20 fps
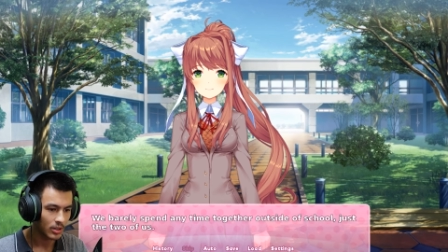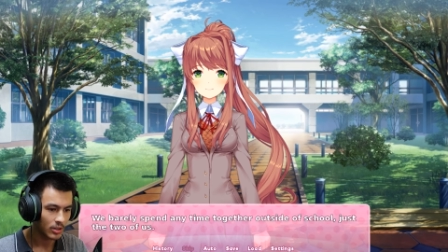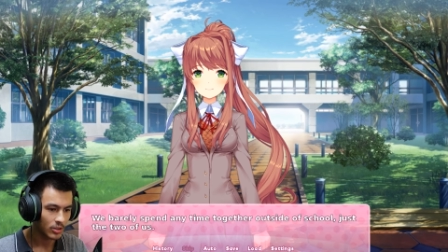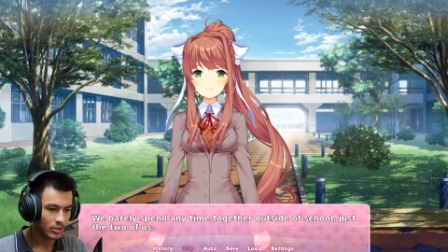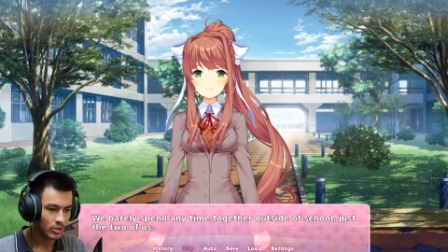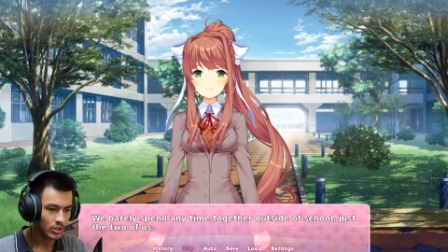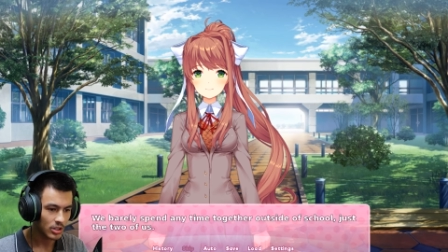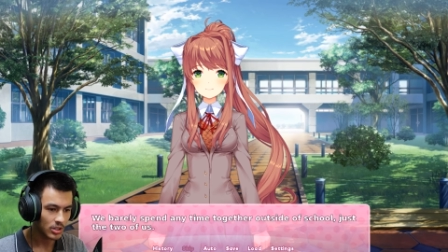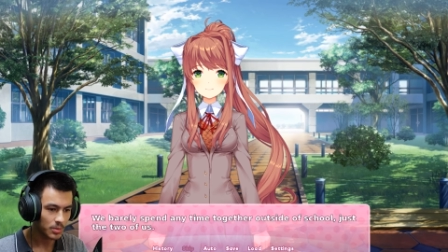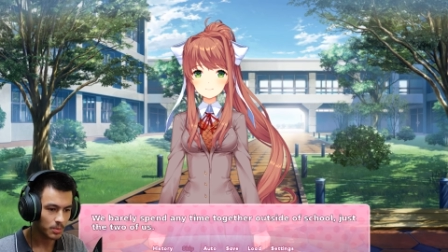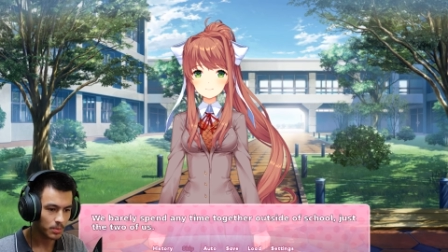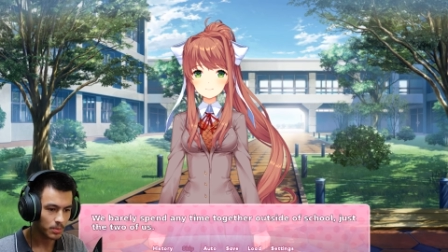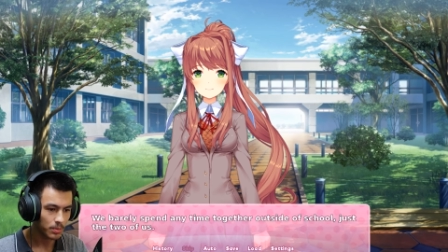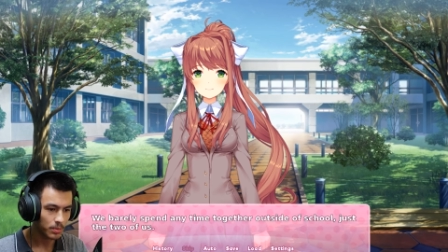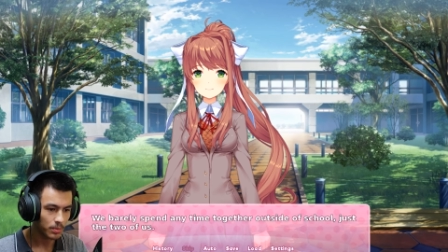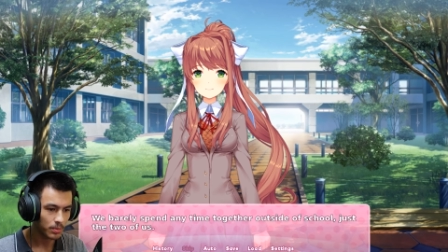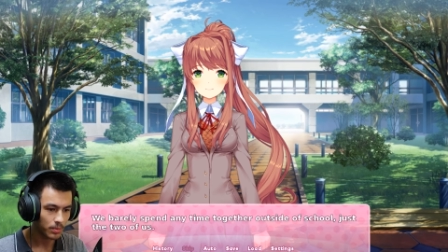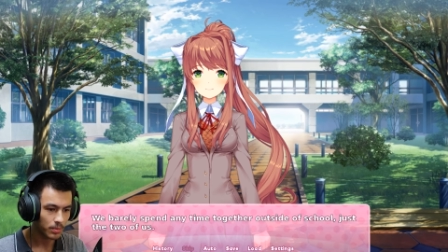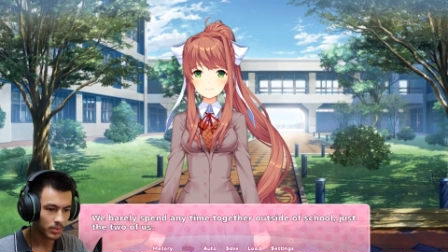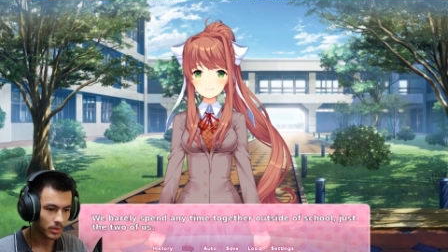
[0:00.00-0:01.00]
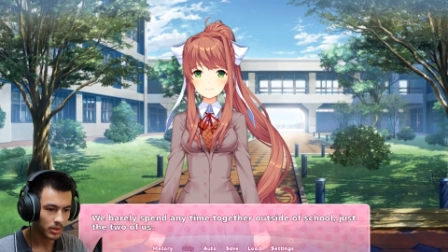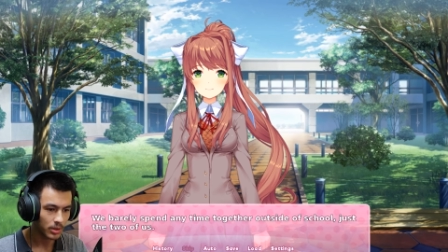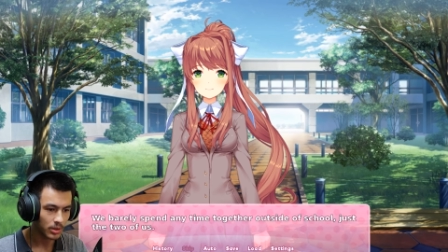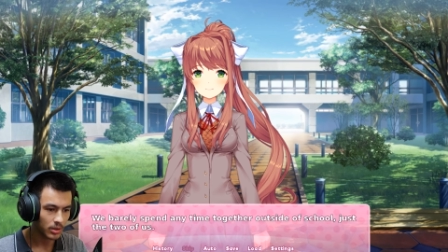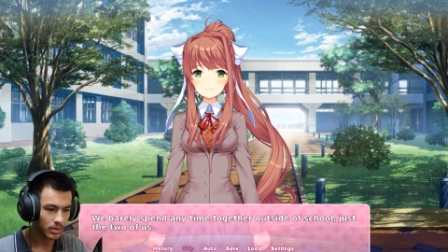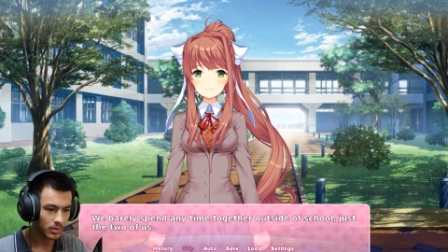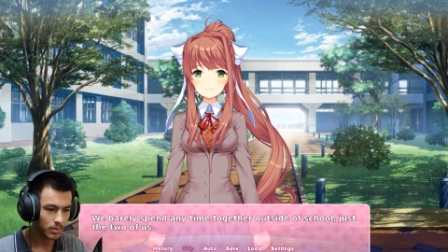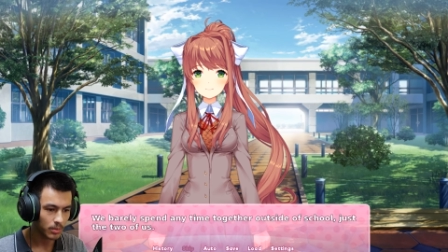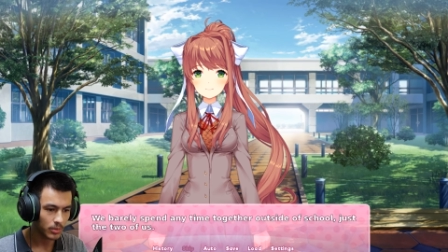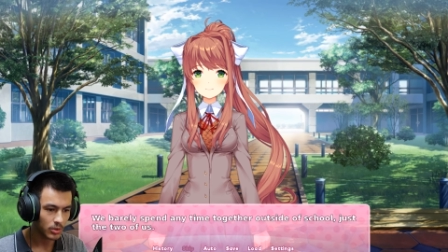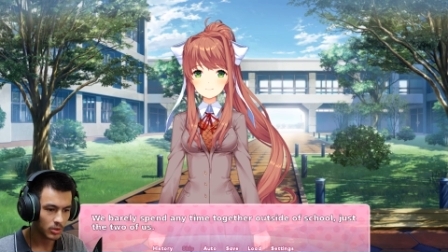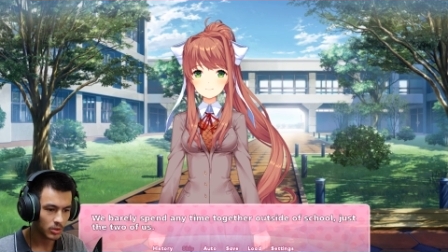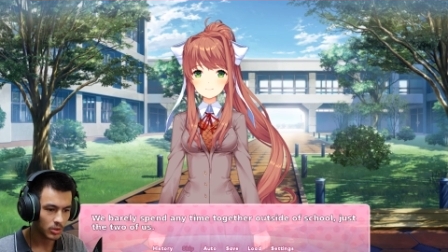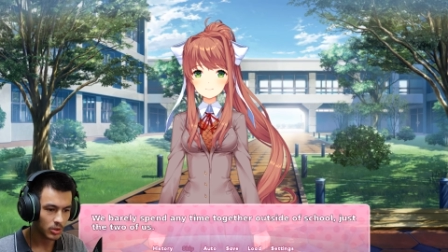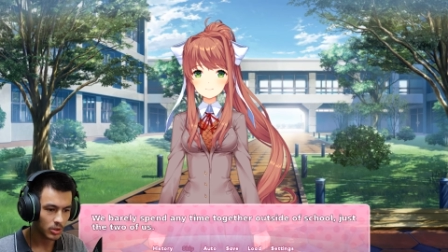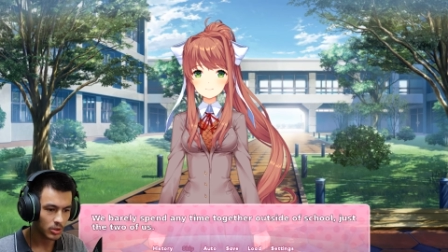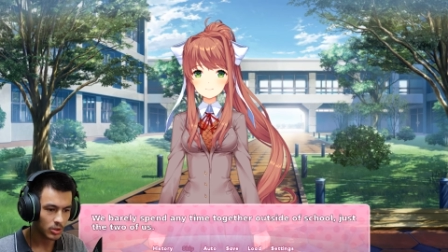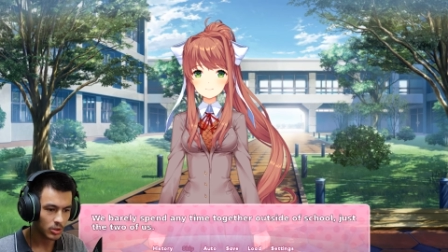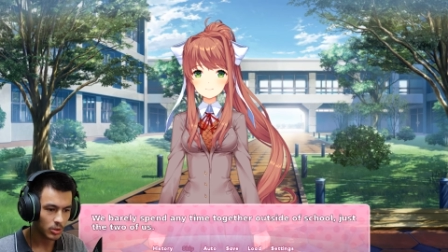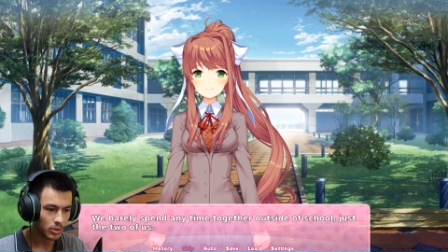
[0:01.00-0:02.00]
Just the
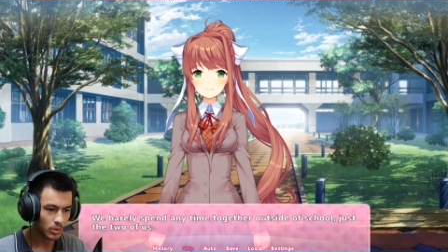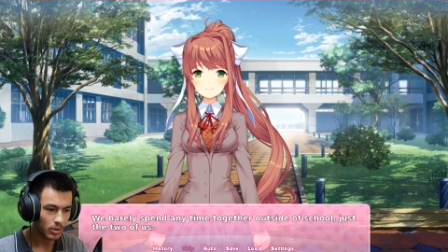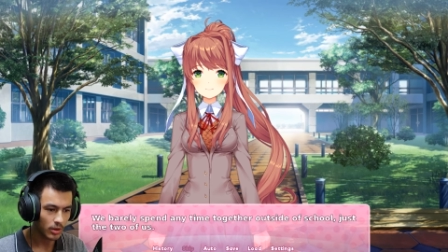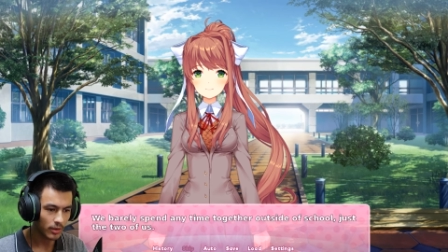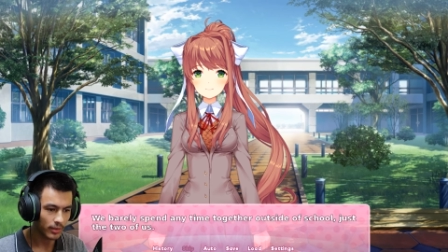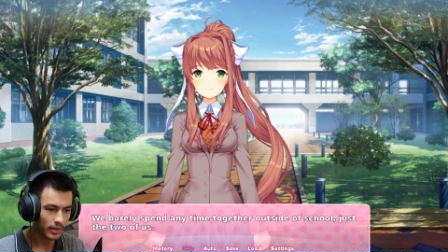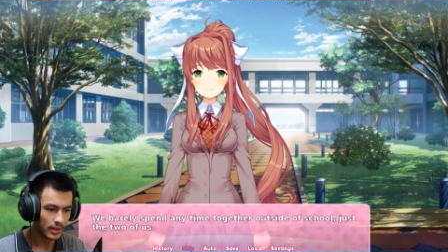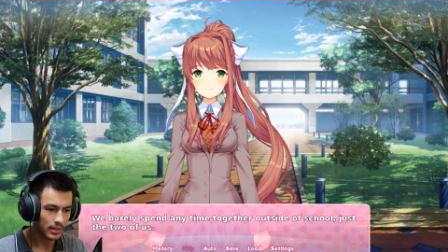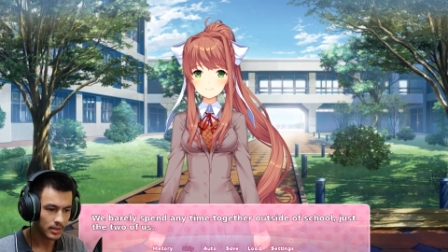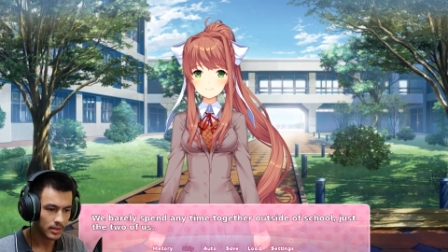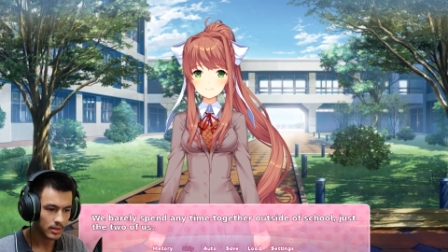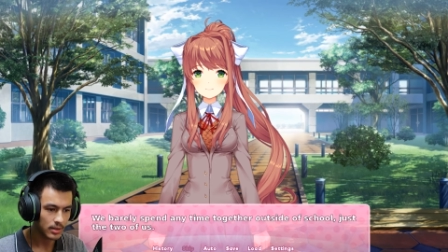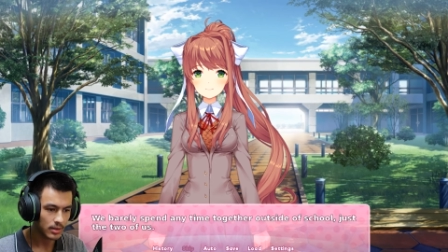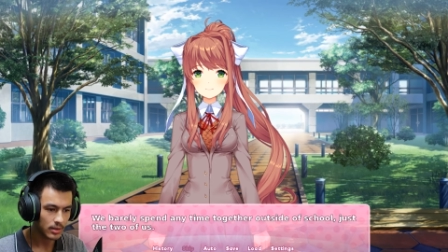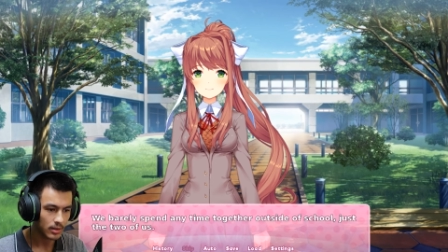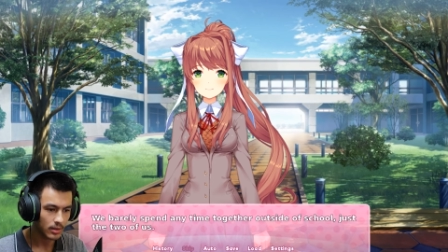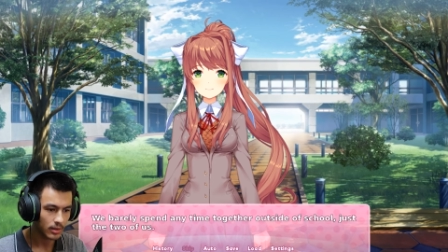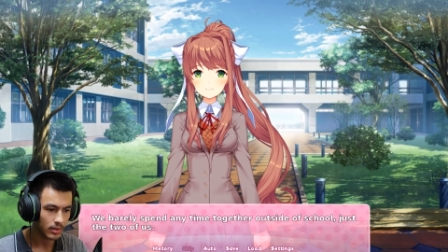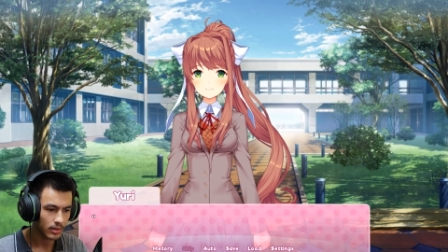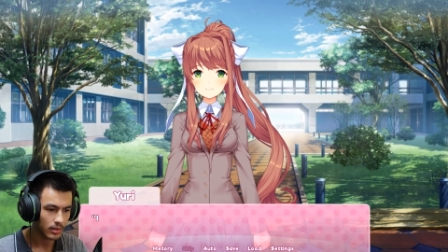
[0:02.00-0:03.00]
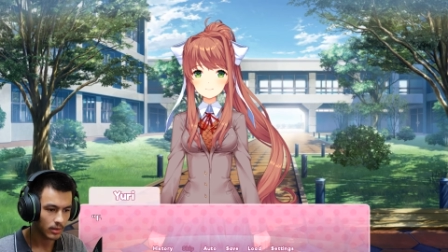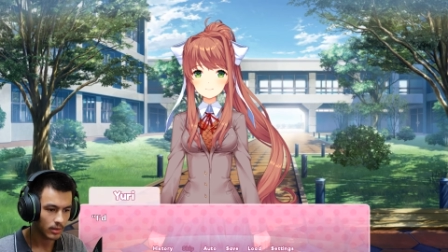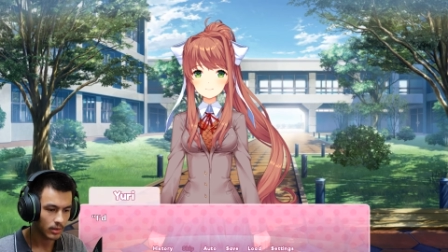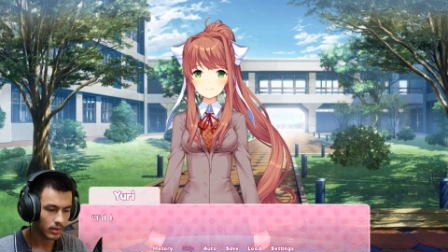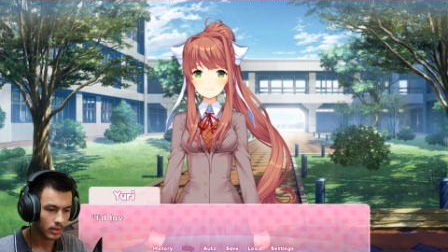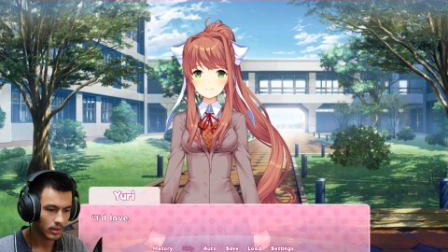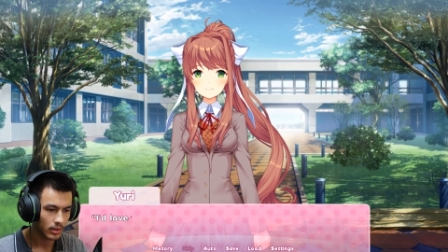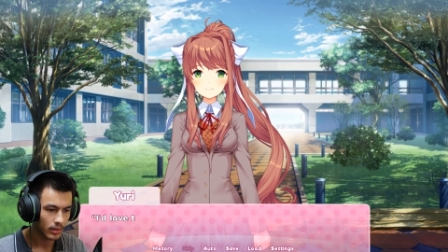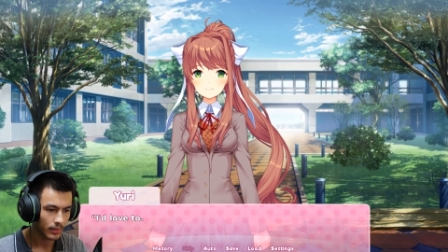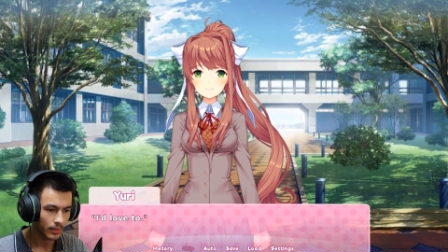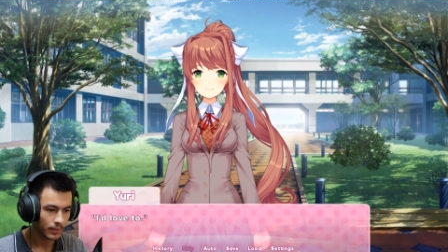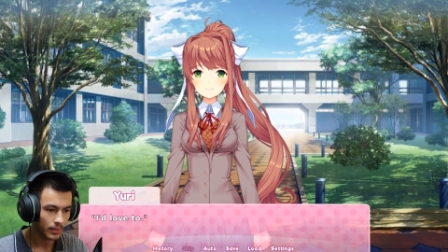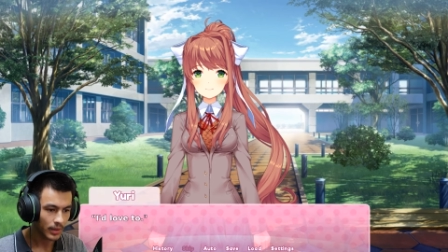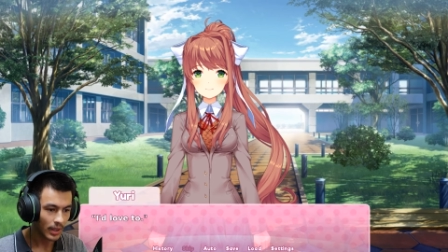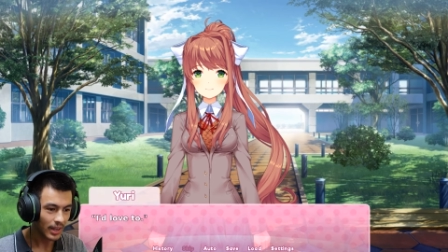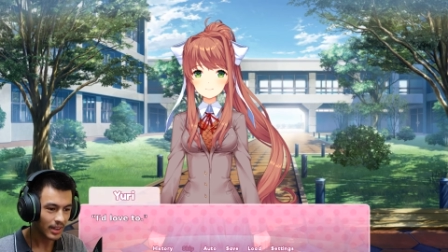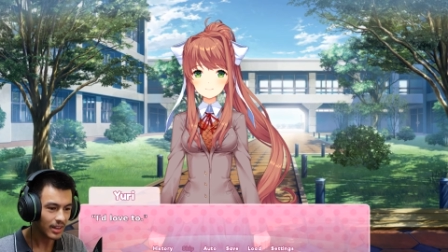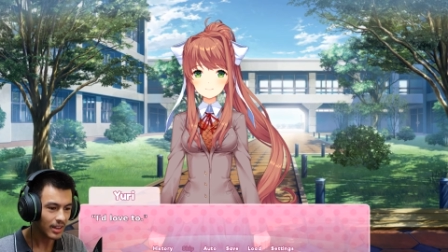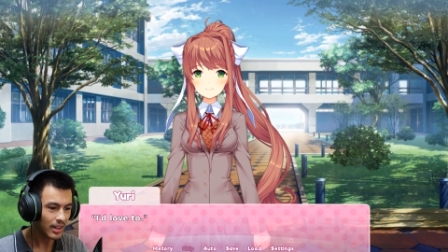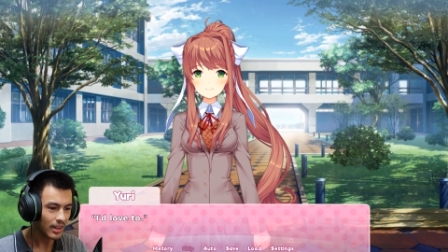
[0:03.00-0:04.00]
two of us.
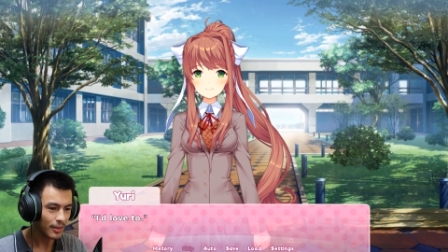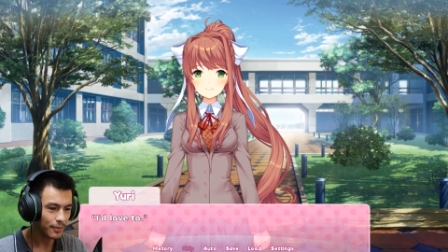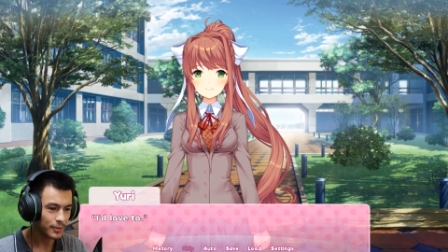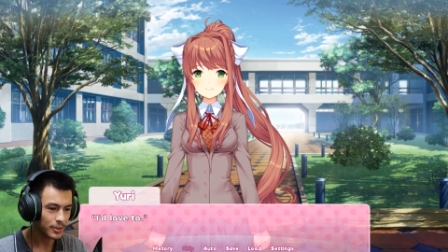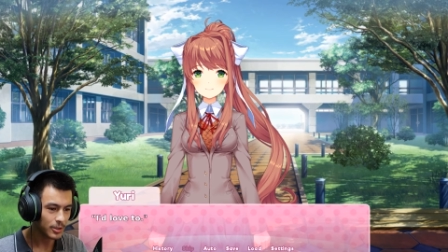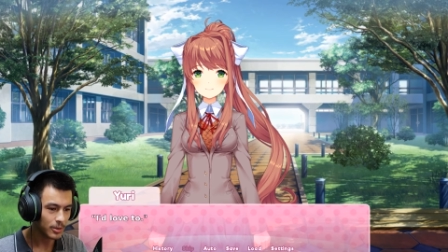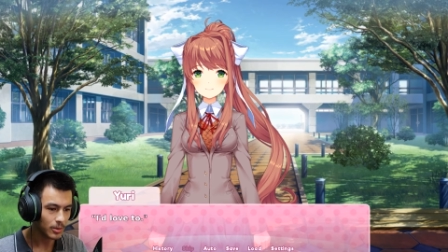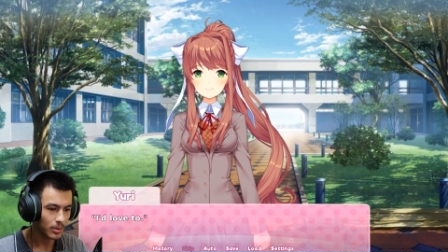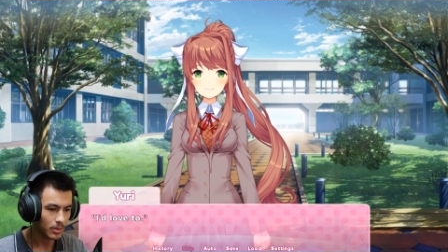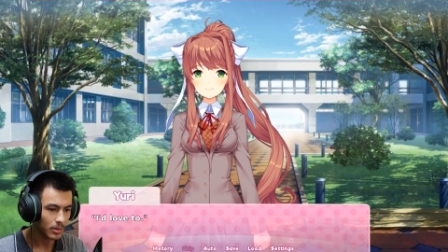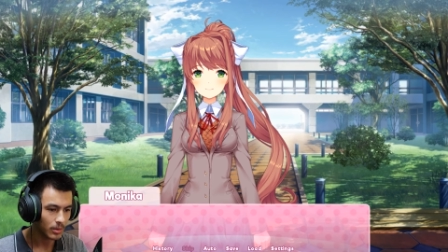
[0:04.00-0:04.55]
I'd love to.